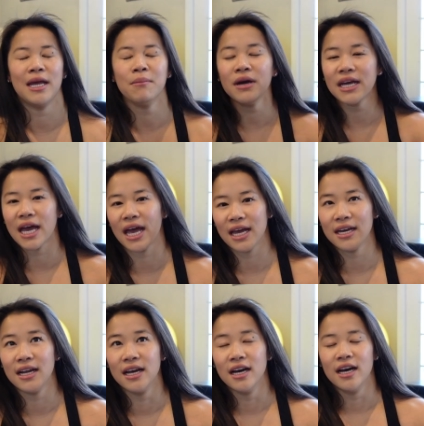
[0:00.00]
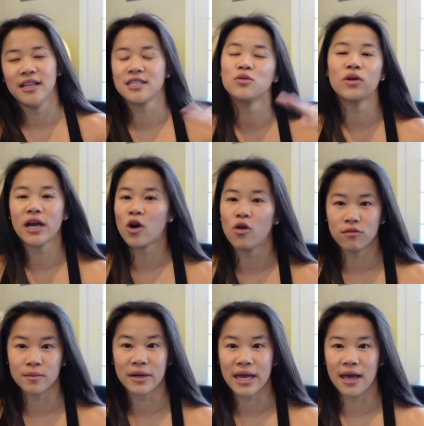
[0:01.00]
in my head, this is what I go
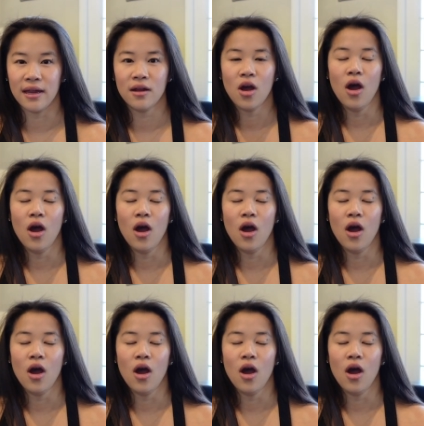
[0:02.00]
over in my head.